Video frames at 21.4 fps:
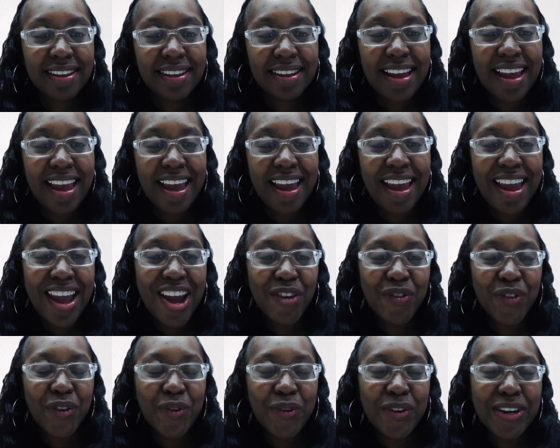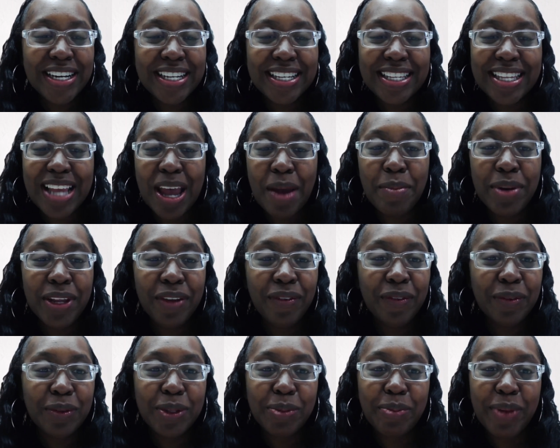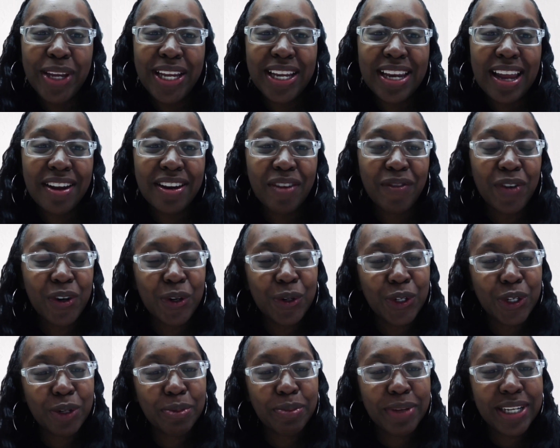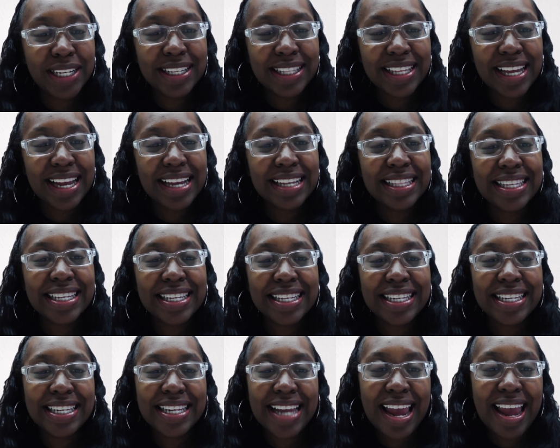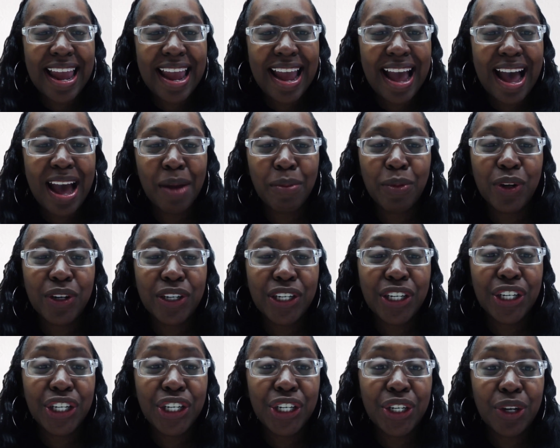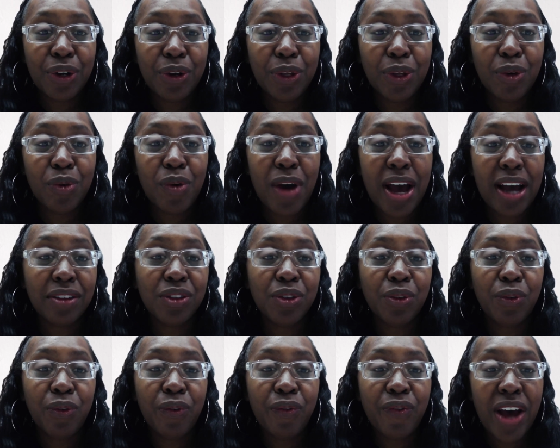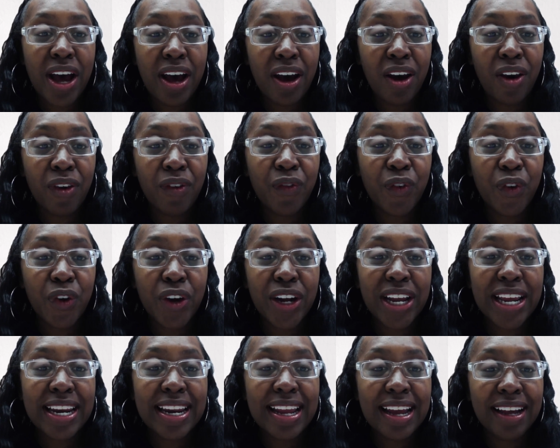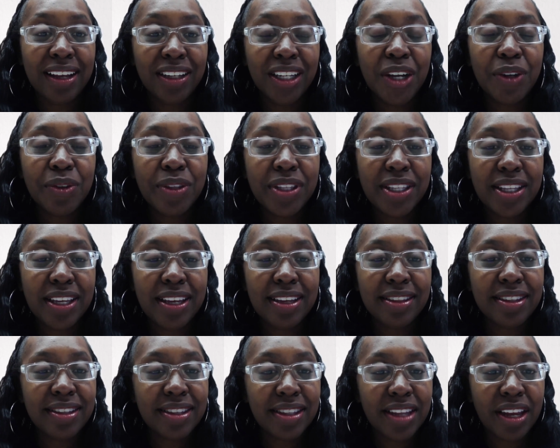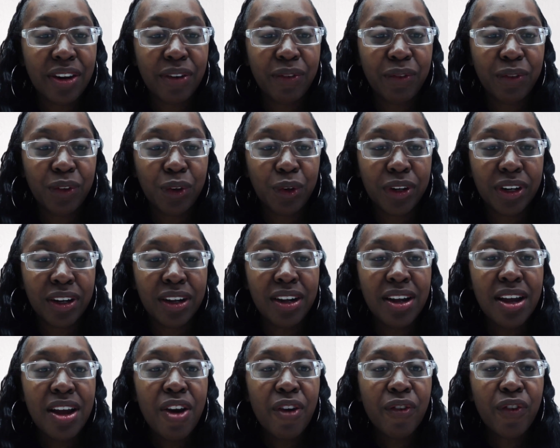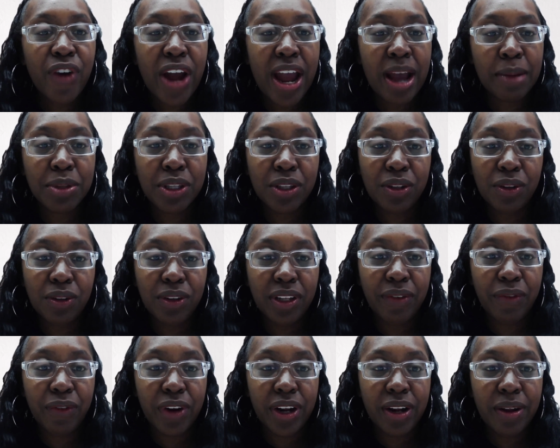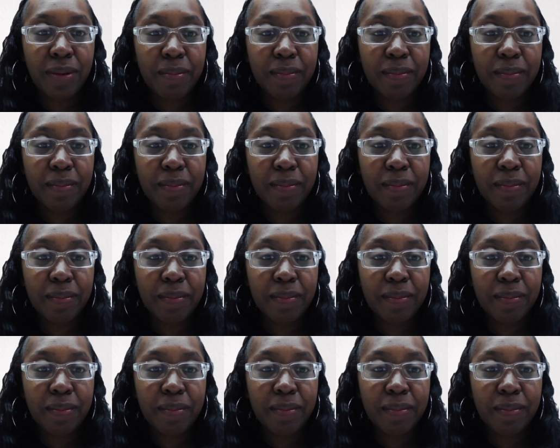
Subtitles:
Hey everyone, it's Ebony from Speak Now, Never Hold Your Peace. And today I'm going to show you how to file for an LLC in the state of Florida for absolutely free.